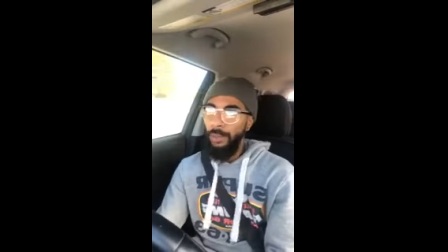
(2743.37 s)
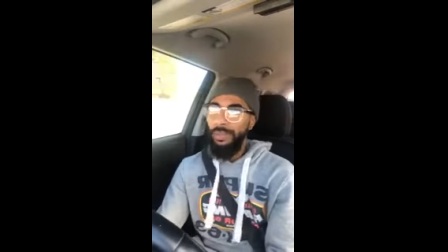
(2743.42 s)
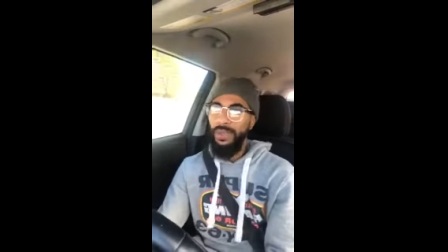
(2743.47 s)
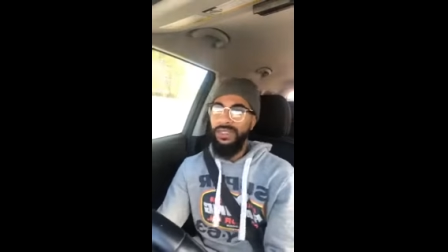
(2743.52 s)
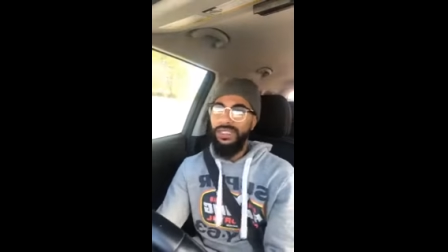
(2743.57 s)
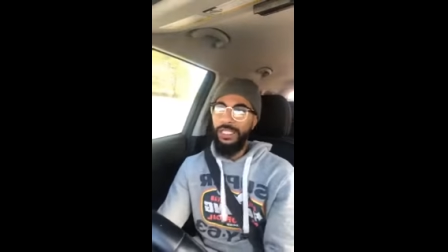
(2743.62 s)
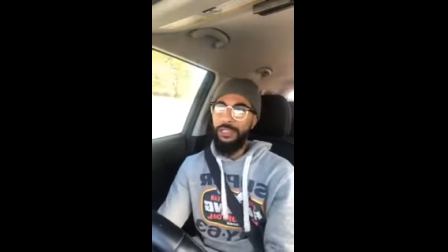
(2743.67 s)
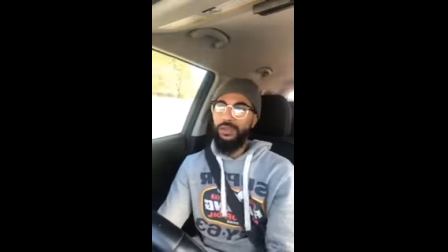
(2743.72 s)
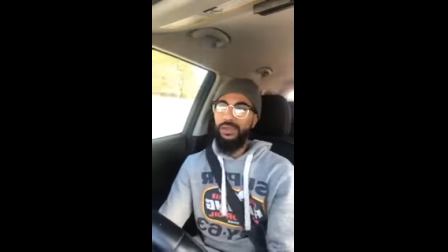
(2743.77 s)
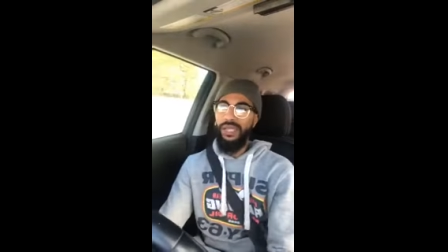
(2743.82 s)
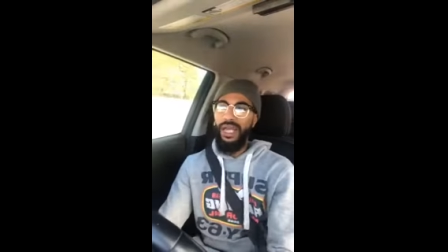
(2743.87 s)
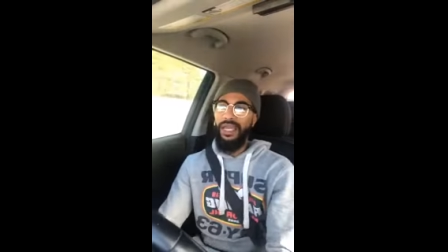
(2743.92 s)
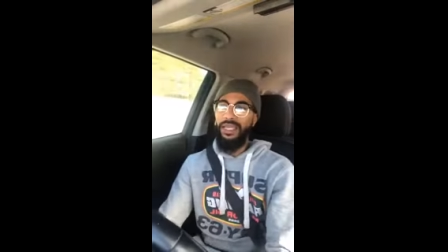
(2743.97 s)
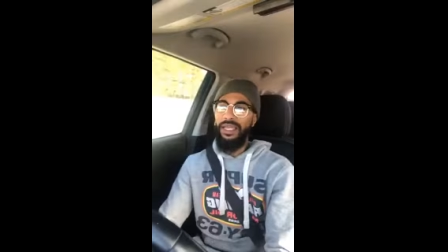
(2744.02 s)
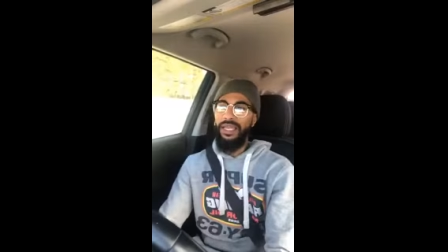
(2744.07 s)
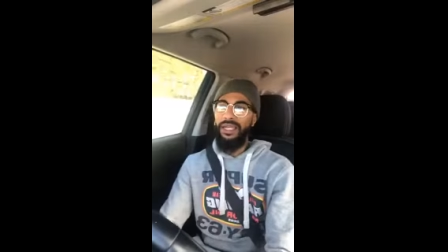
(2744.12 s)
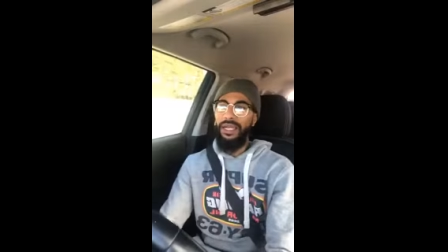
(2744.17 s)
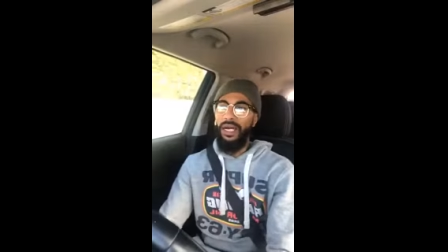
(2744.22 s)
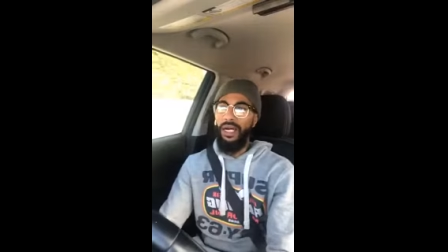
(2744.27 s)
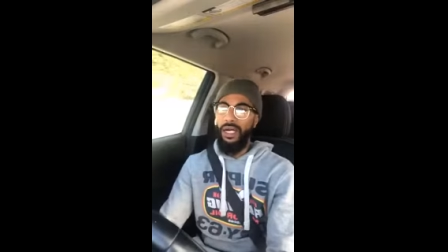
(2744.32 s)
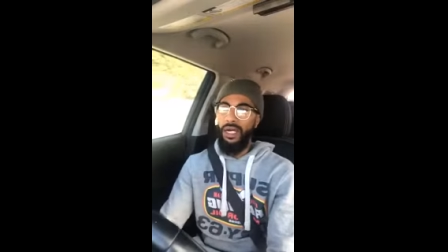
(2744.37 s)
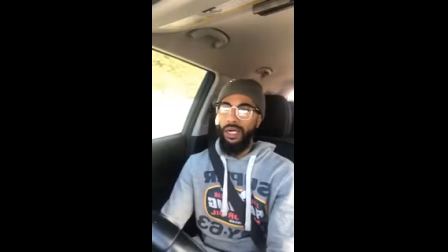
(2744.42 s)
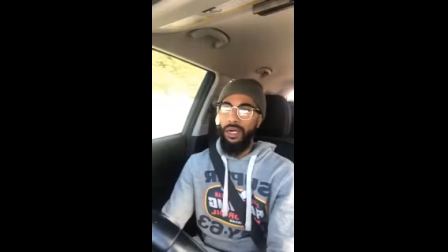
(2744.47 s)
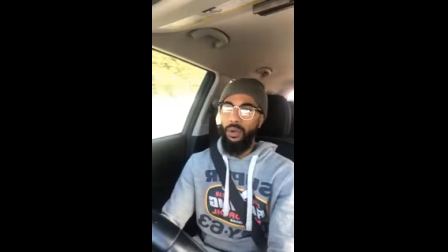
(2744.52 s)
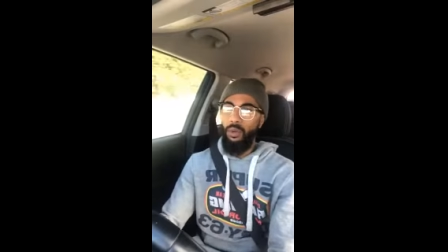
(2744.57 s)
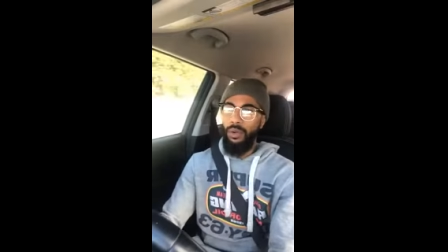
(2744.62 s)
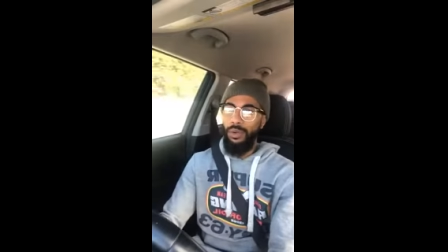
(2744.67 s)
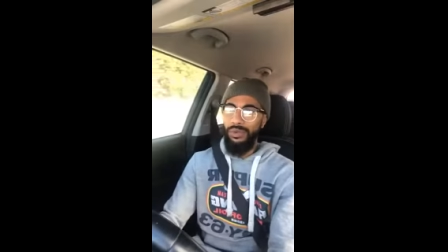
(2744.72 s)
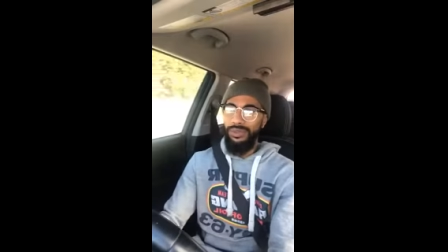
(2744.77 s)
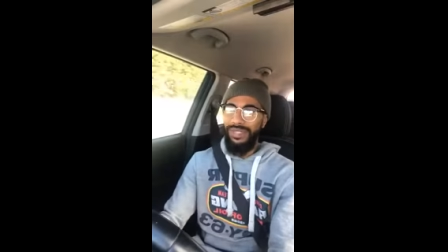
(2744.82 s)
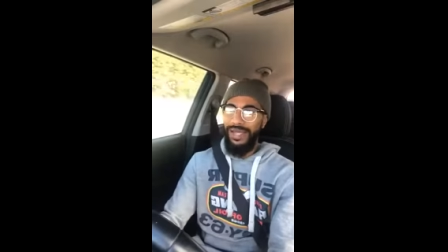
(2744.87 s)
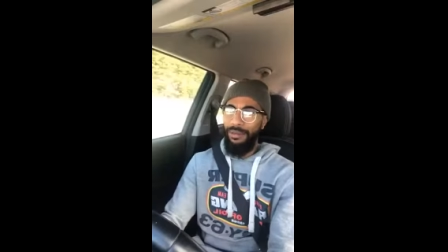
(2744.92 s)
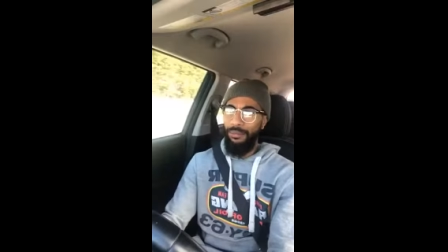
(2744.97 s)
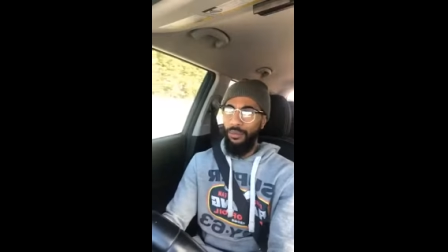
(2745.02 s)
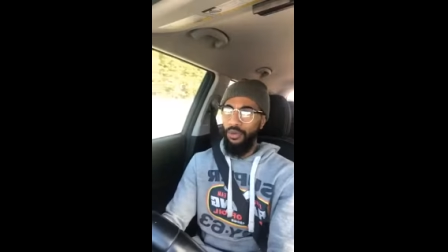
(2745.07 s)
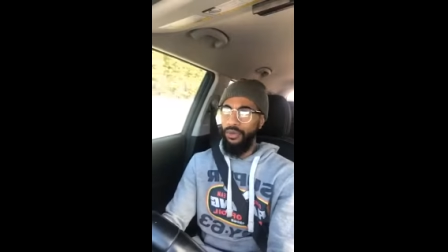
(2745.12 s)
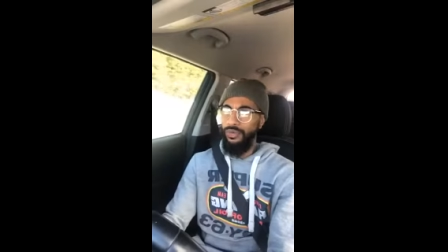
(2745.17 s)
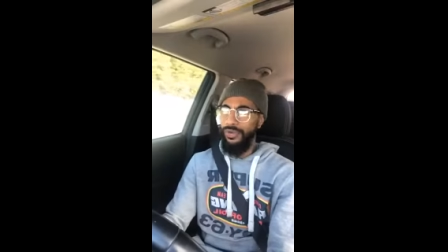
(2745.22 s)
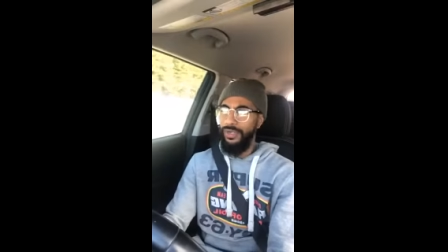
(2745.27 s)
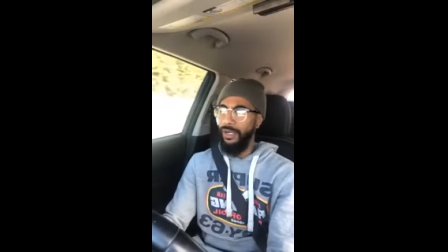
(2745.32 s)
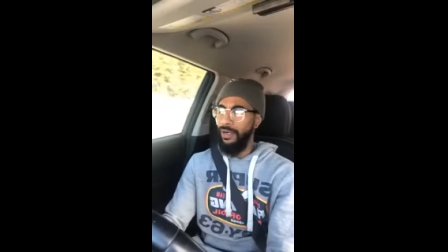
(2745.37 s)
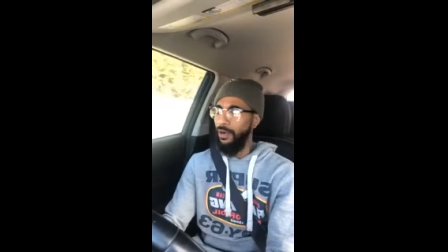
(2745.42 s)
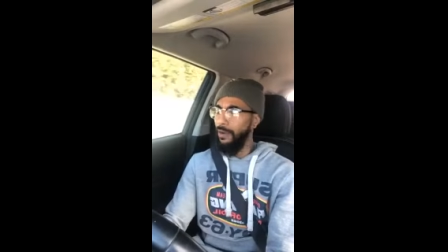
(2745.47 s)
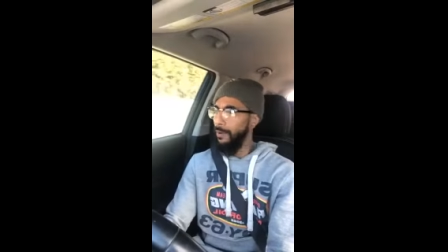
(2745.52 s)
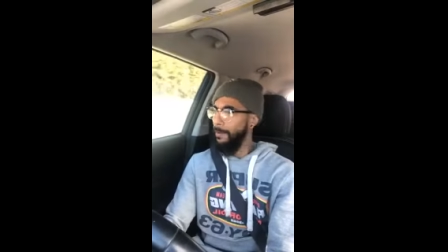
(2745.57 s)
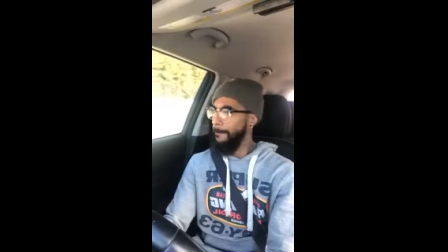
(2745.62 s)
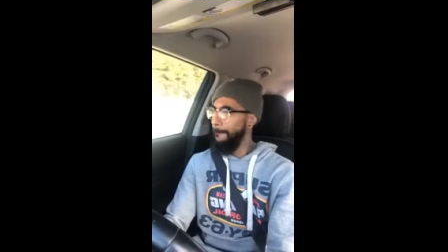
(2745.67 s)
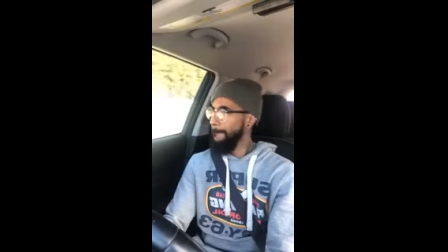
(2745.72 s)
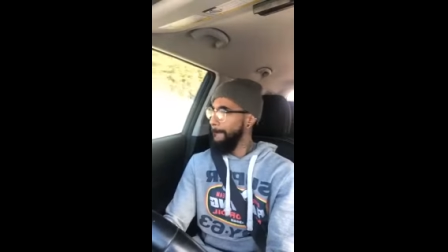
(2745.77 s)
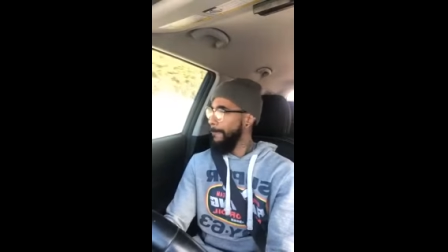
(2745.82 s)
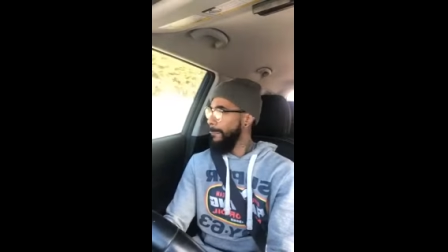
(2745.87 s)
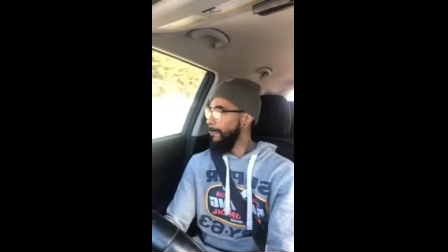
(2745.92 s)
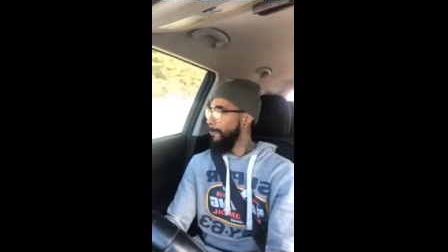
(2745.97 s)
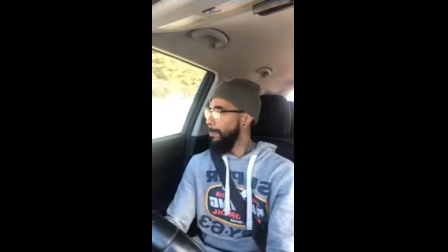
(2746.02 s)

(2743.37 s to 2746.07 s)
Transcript: But this was like in uh what was that movie? Um